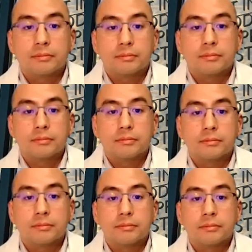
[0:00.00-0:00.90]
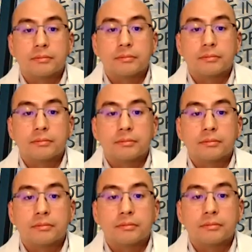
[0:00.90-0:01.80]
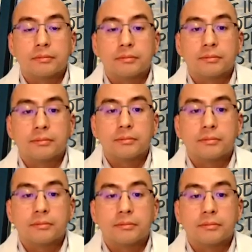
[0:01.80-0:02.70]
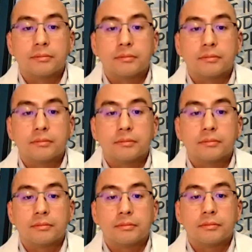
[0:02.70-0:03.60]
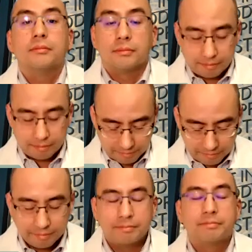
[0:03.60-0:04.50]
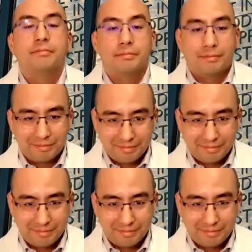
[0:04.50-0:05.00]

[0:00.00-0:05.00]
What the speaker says: This person isn't speaking.